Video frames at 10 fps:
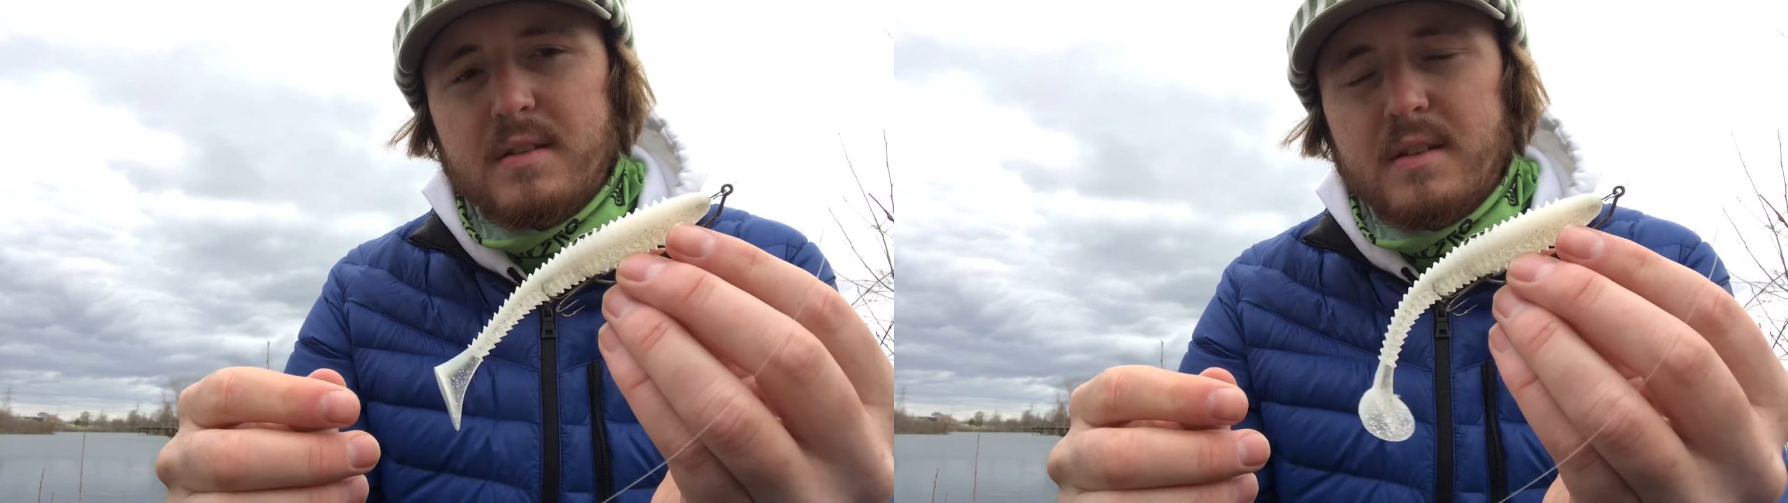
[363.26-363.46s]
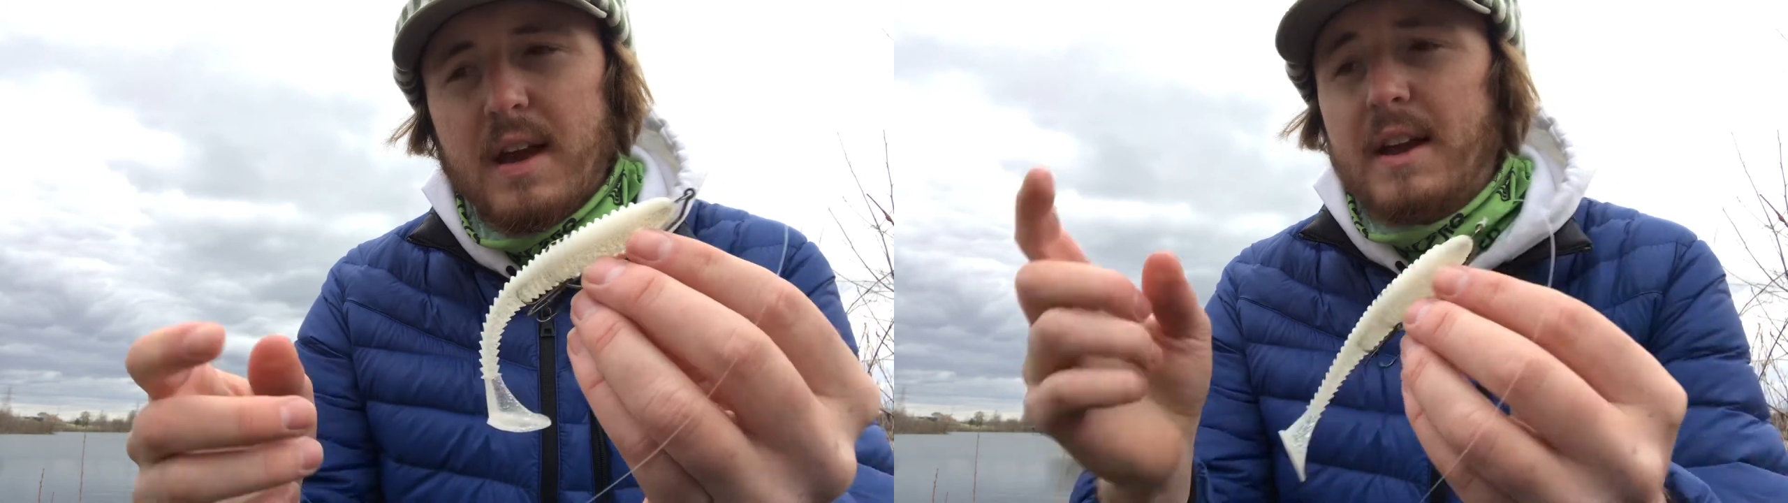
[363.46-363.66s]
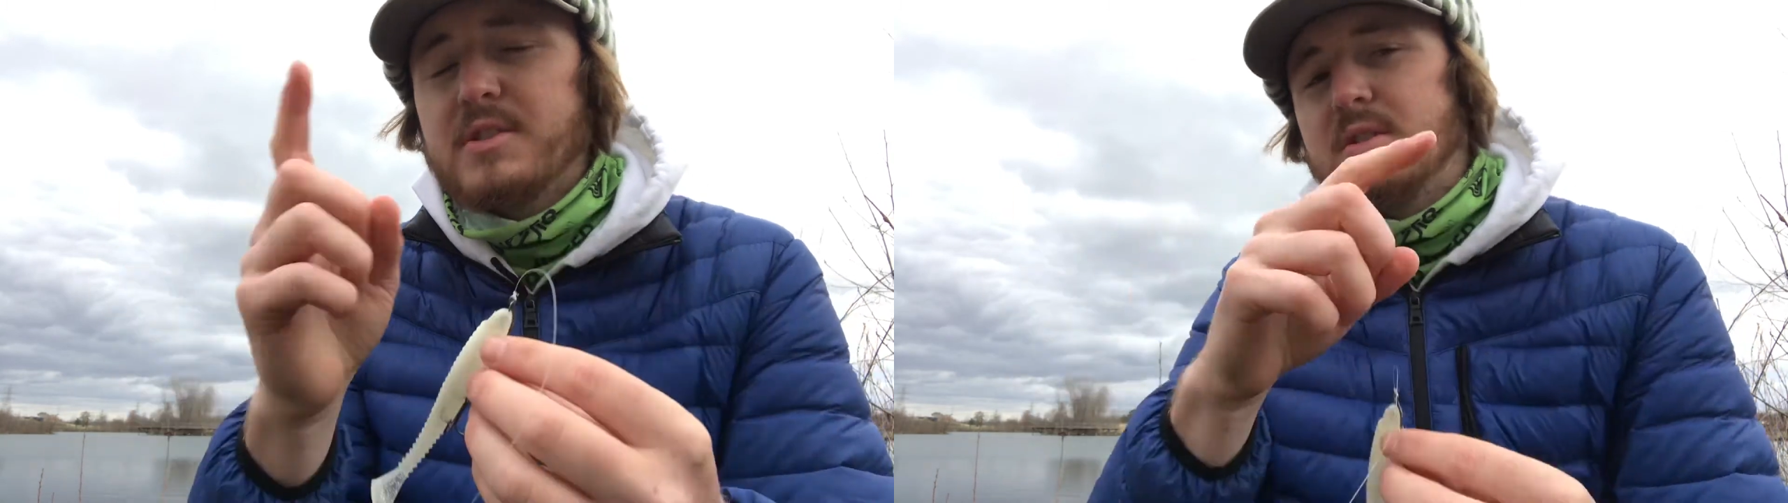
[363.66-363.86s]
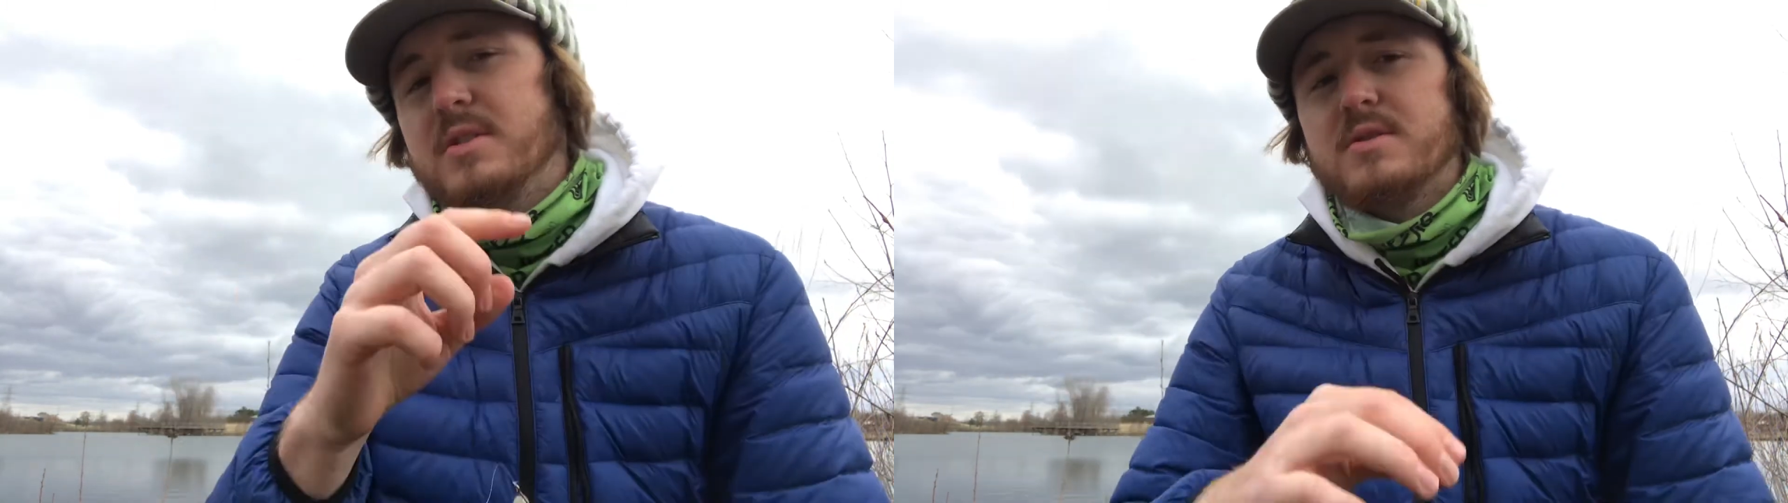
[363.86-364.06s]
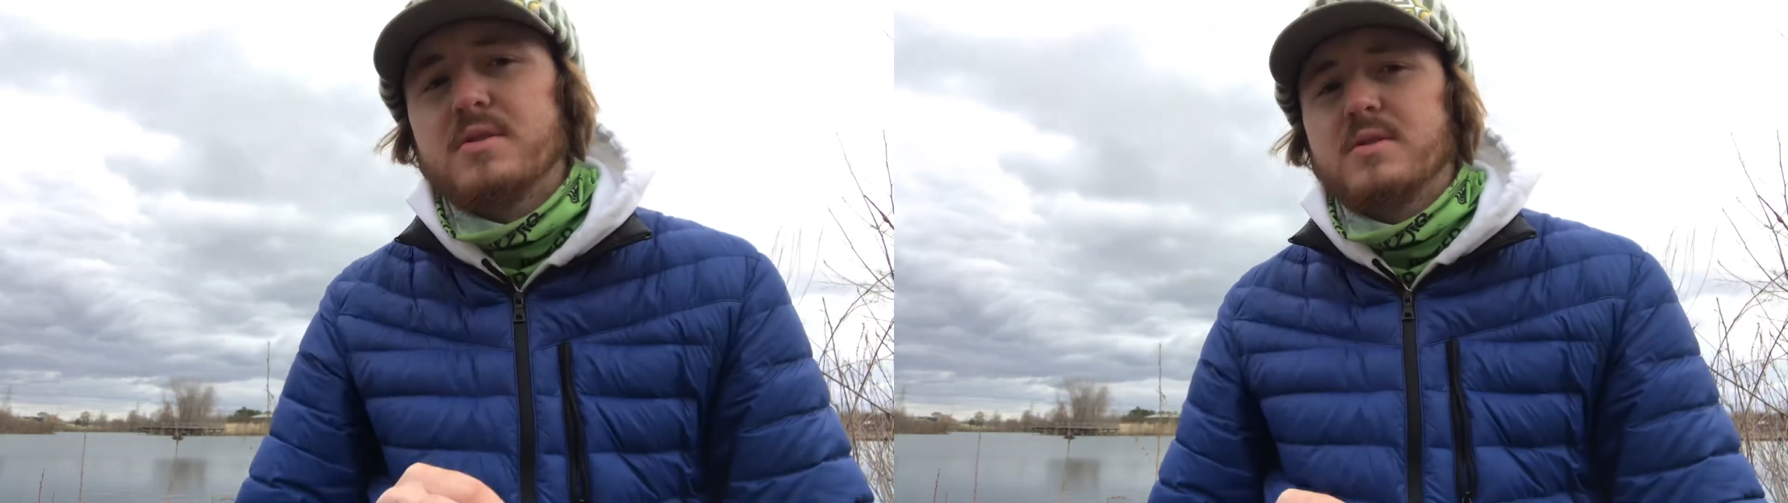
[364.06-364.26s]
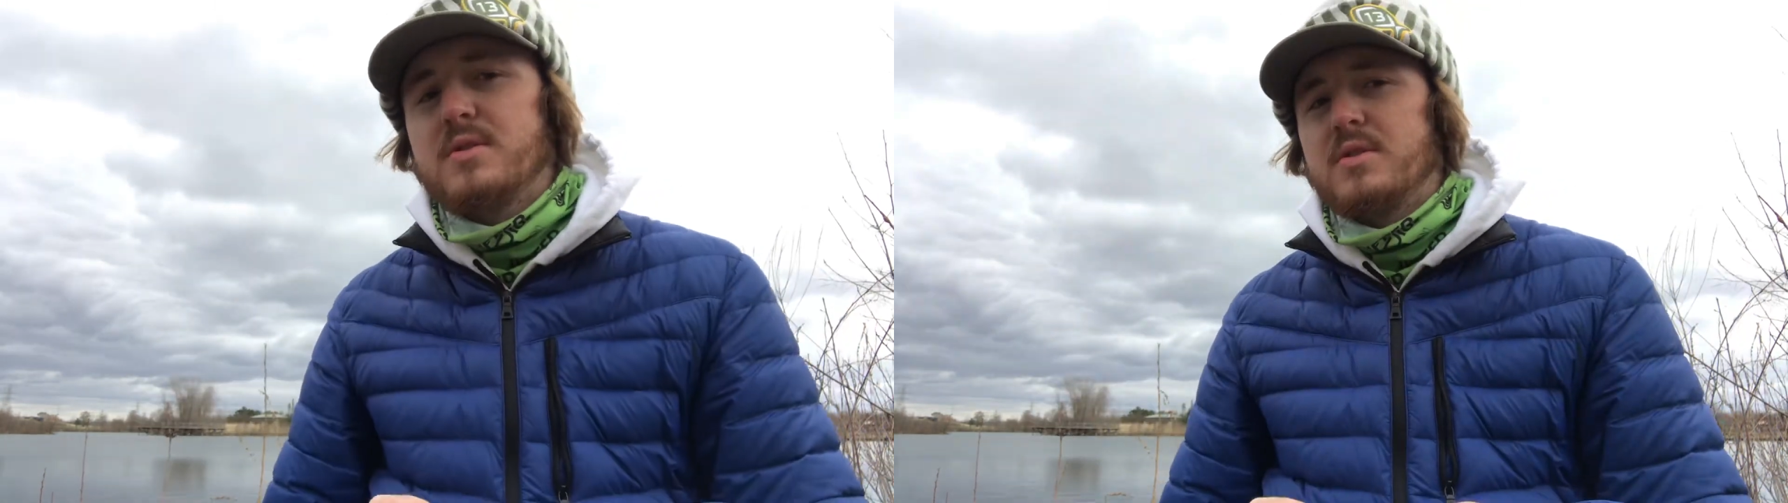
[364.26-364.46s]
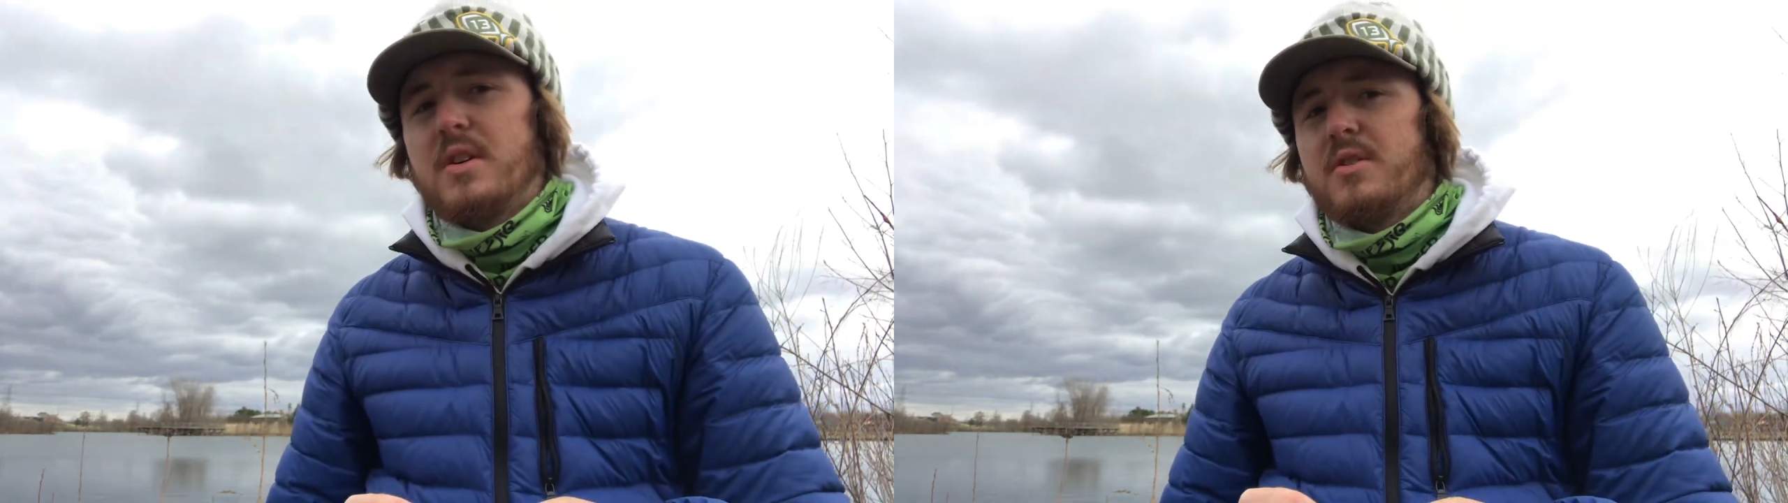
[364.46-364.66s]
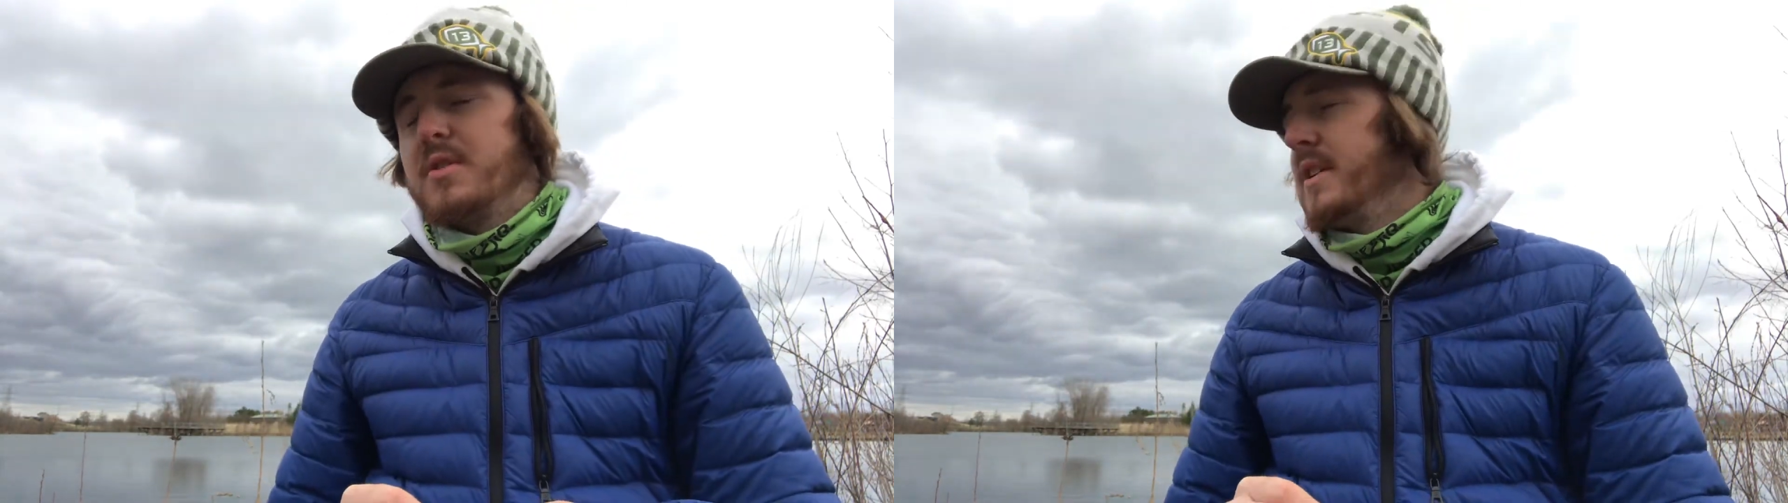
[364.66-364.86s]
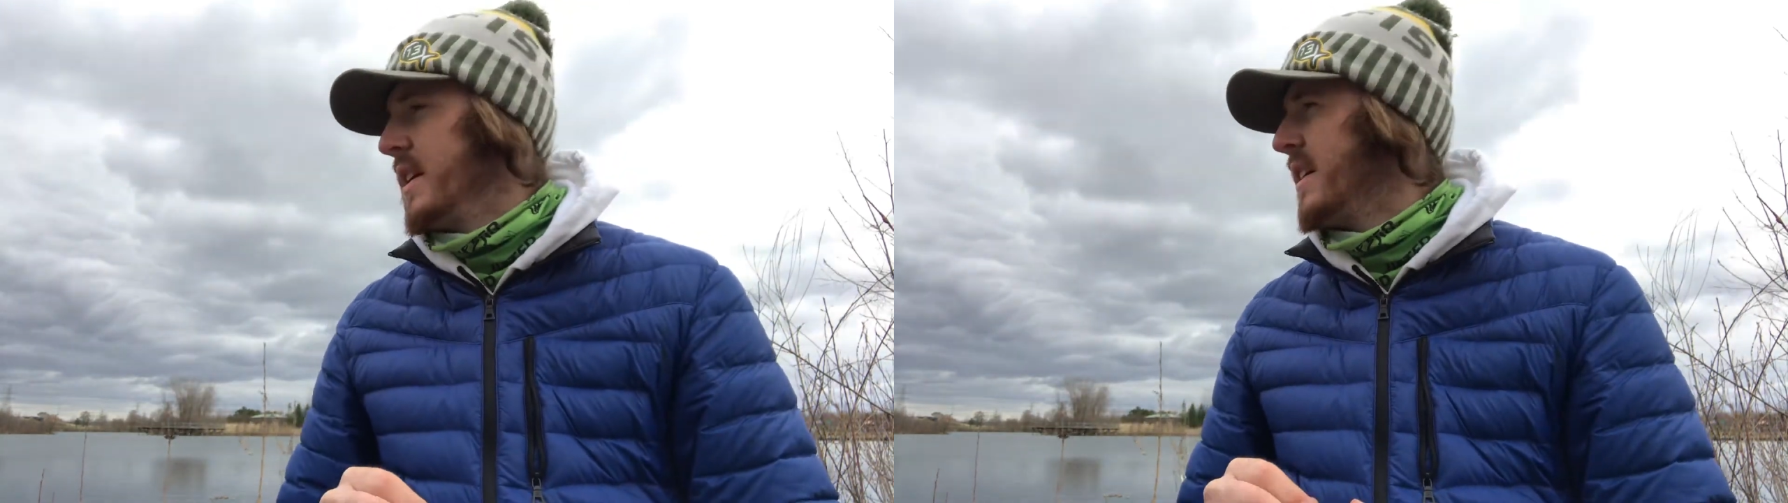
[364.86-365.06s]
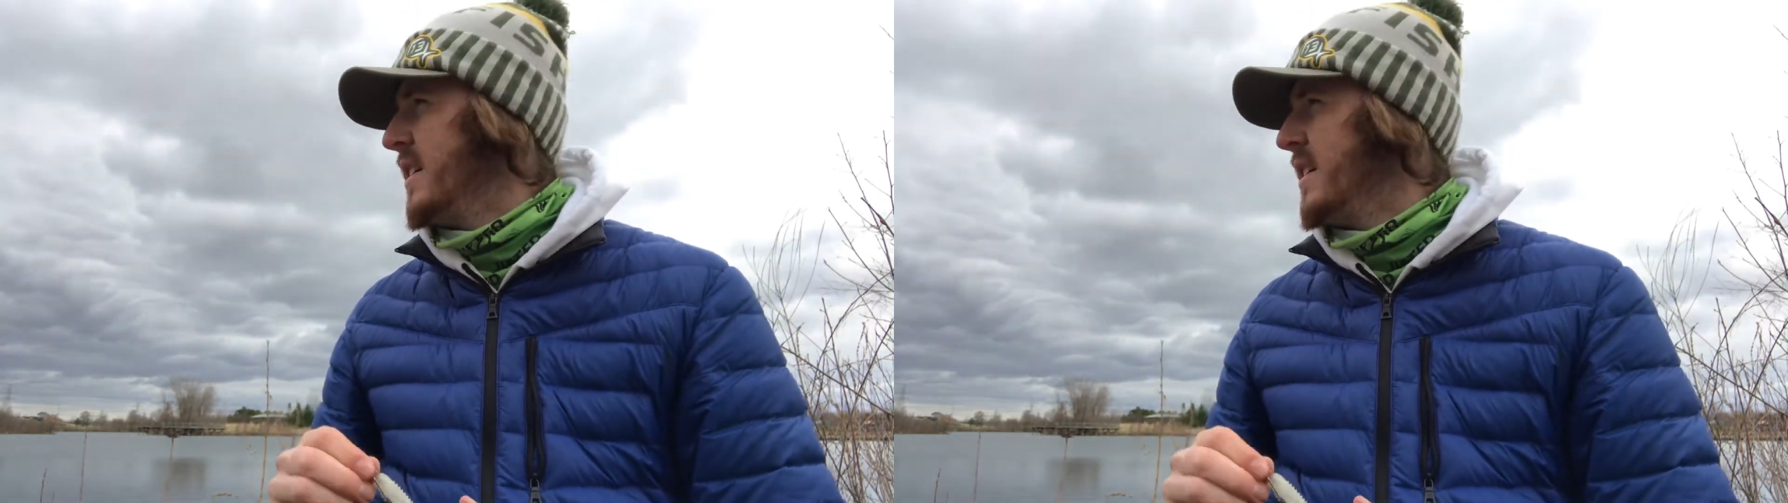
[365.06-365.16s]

actually, just another thing,